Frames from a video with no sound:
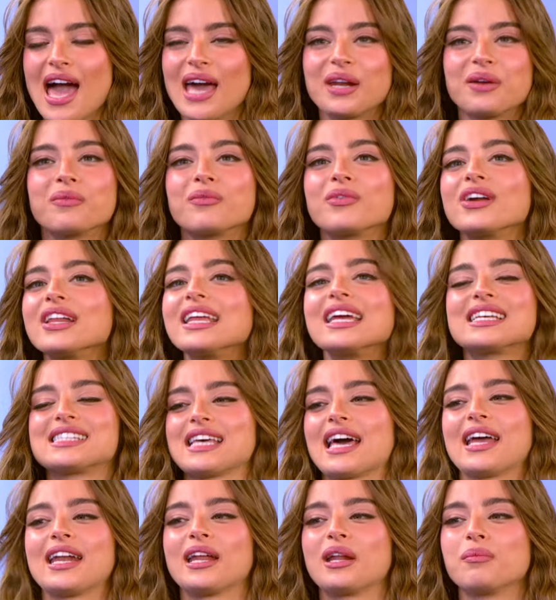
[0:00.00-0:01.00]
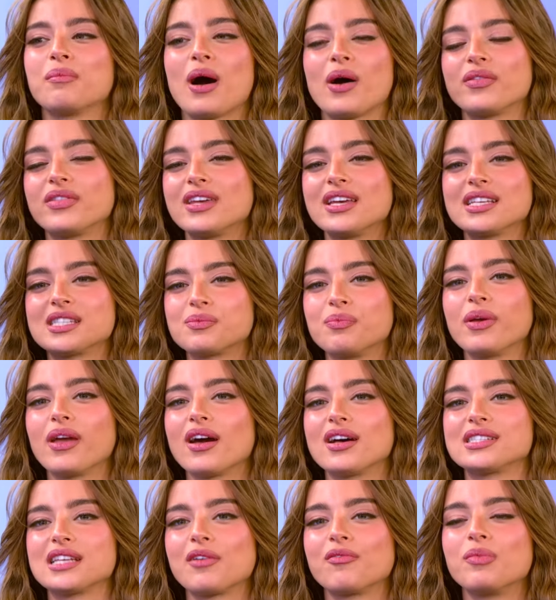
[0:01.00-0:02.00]
And I'm really excited about this
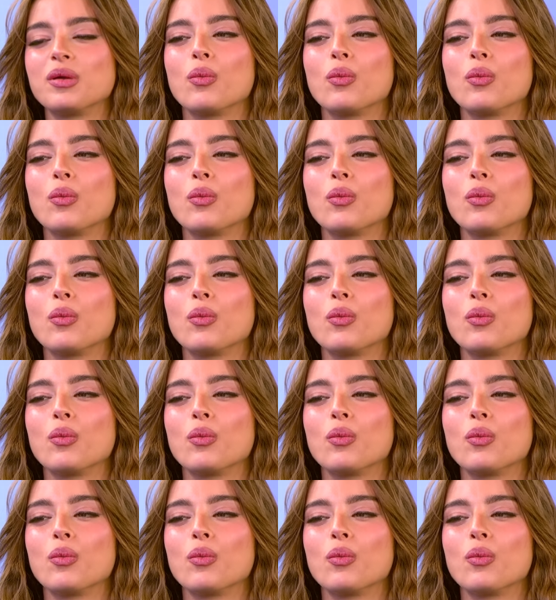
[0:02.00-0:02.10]
because I've